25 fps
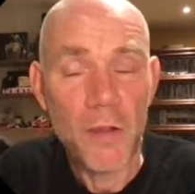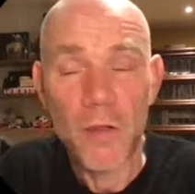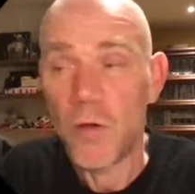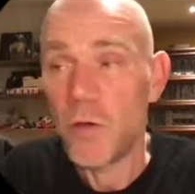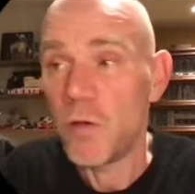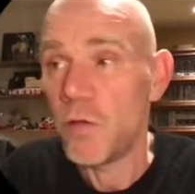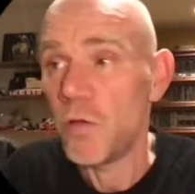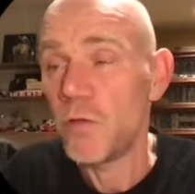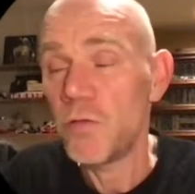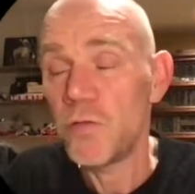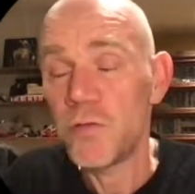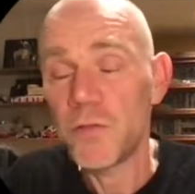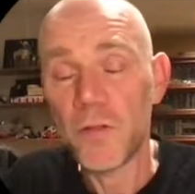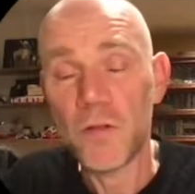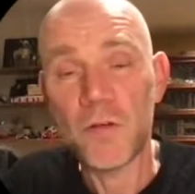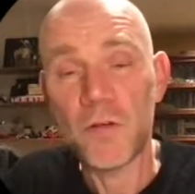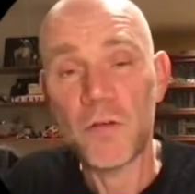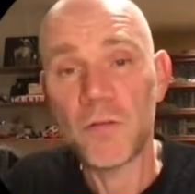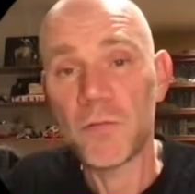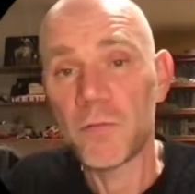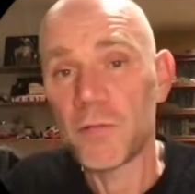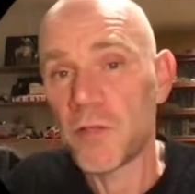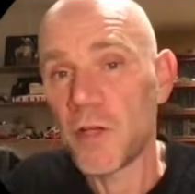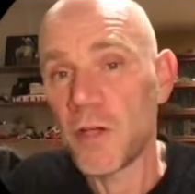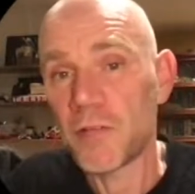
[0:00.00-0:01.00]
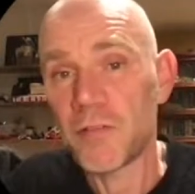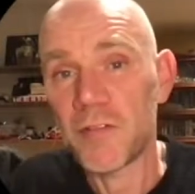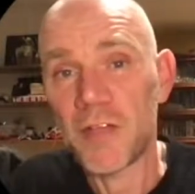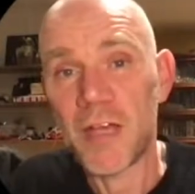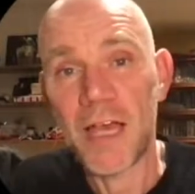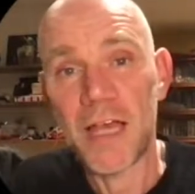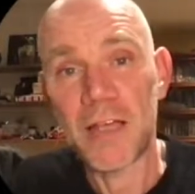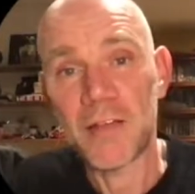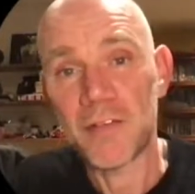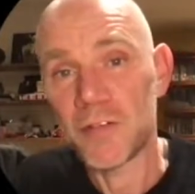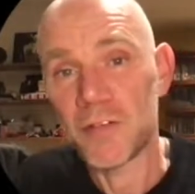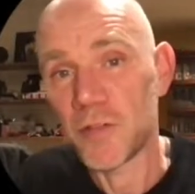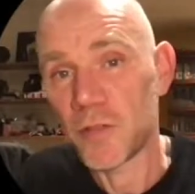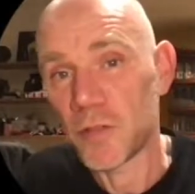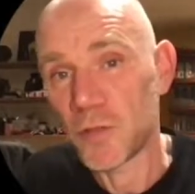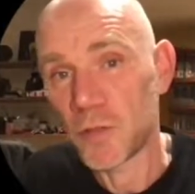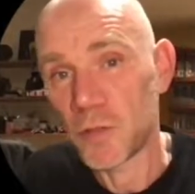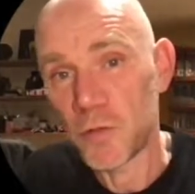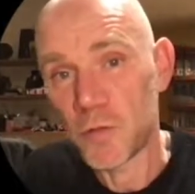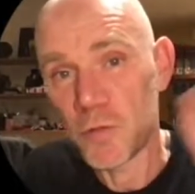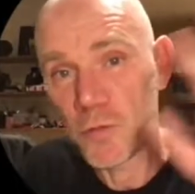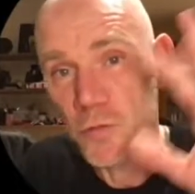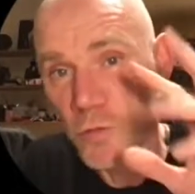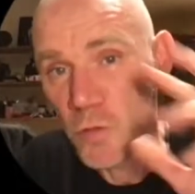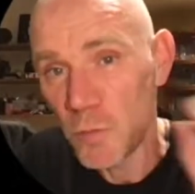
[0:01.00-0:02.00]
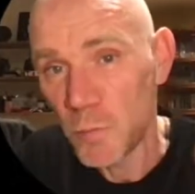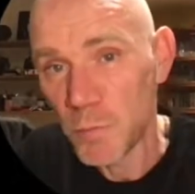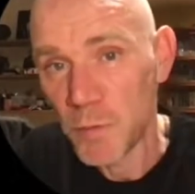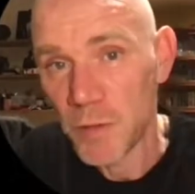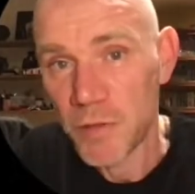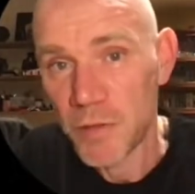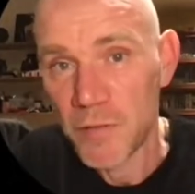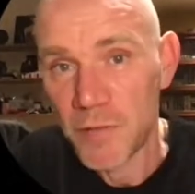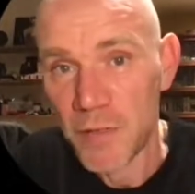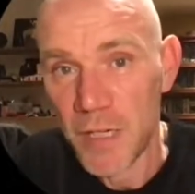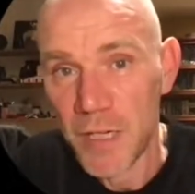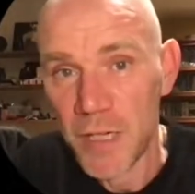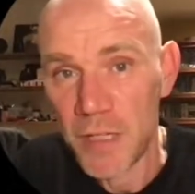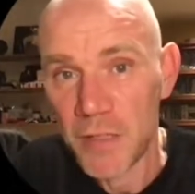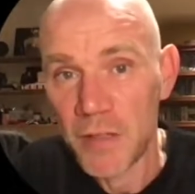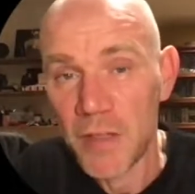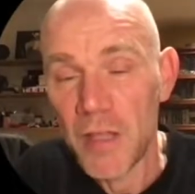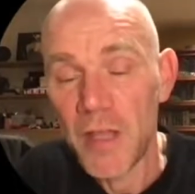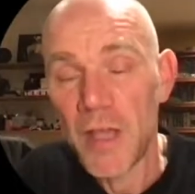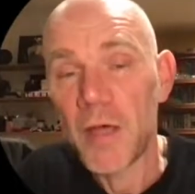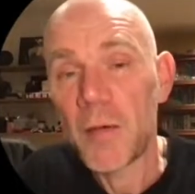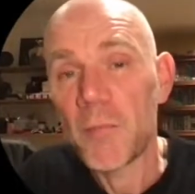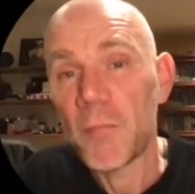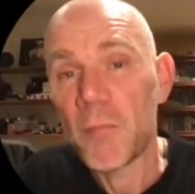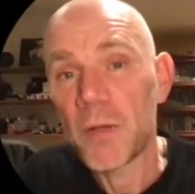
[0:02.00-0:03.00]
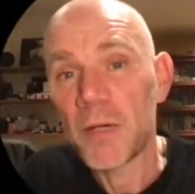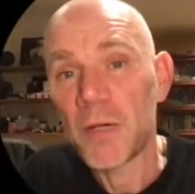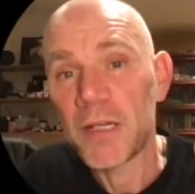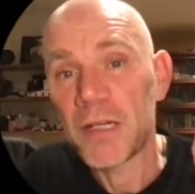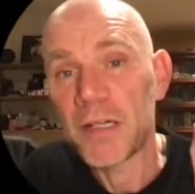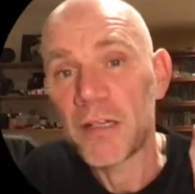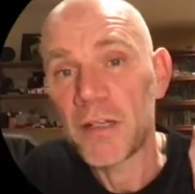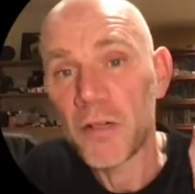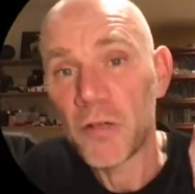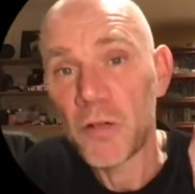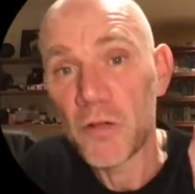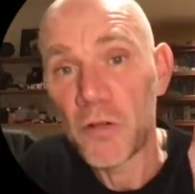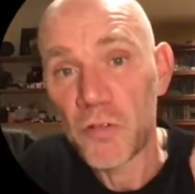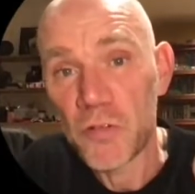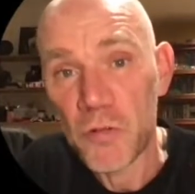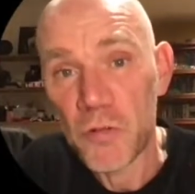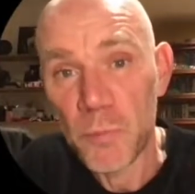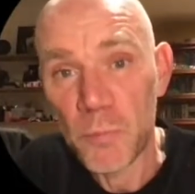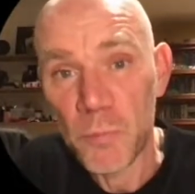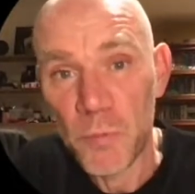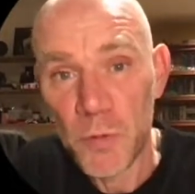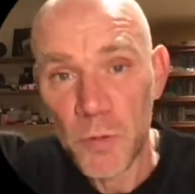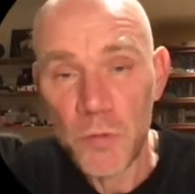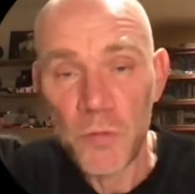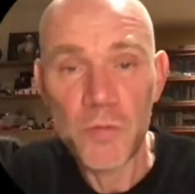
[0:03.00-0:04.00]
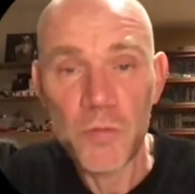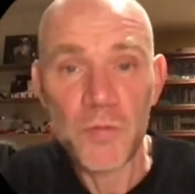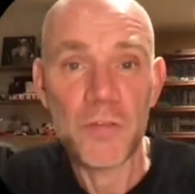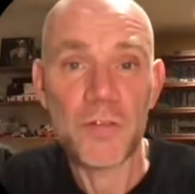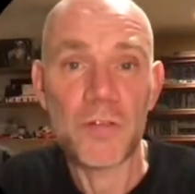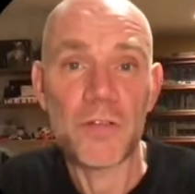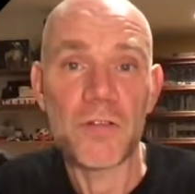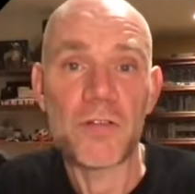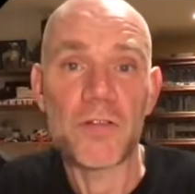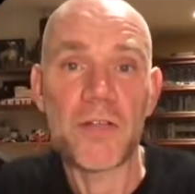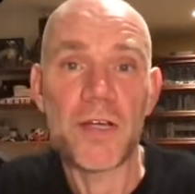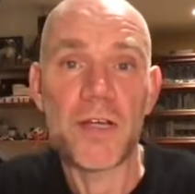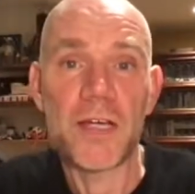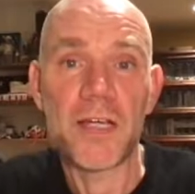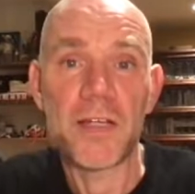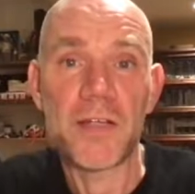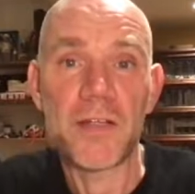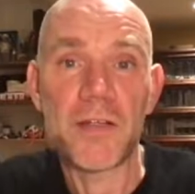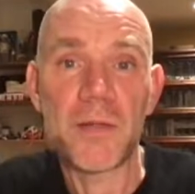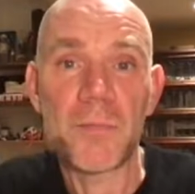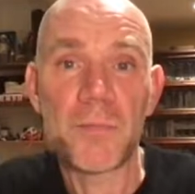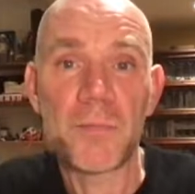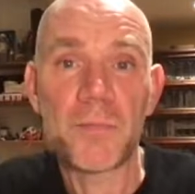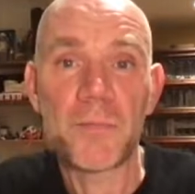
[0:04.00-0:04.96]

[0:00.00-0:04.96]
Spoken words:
also not at the consumer side, but in the distribution side.